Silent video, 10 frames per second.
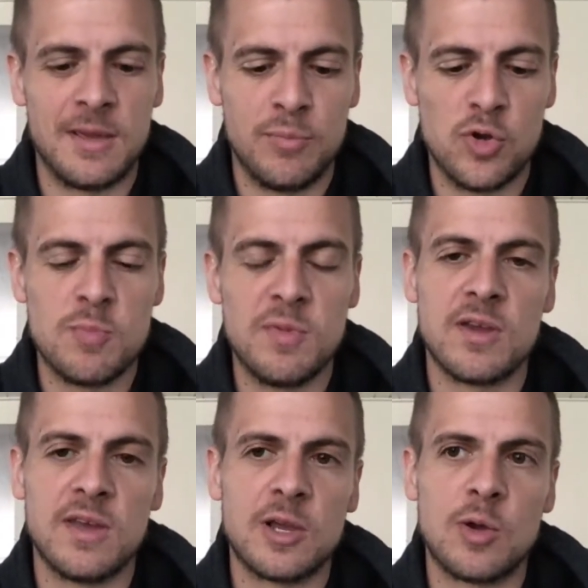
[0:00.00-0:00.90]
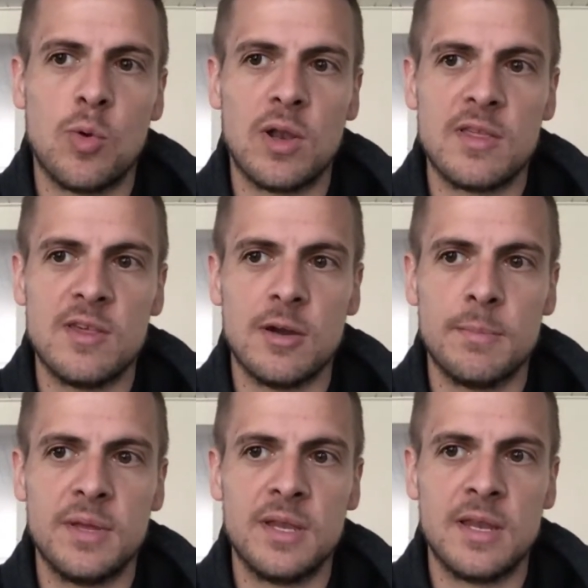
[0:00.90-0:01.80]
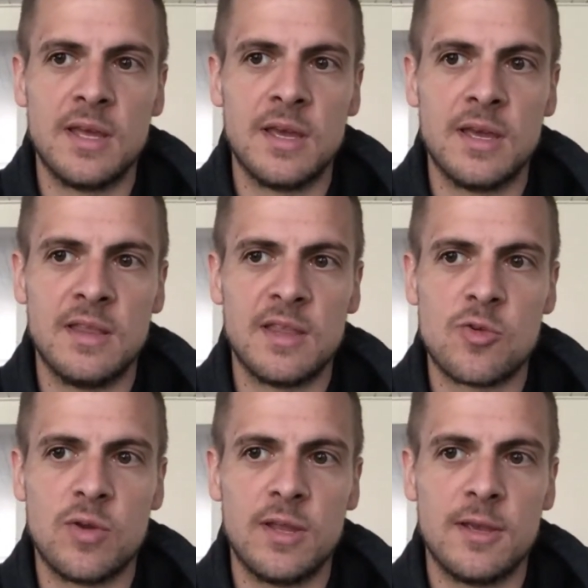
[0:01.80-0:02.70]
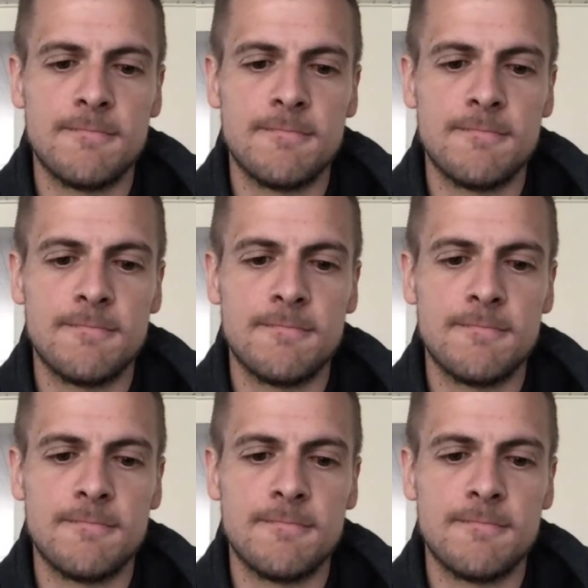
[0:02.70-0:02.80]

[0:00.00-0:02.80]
push me to get the quality up in the training.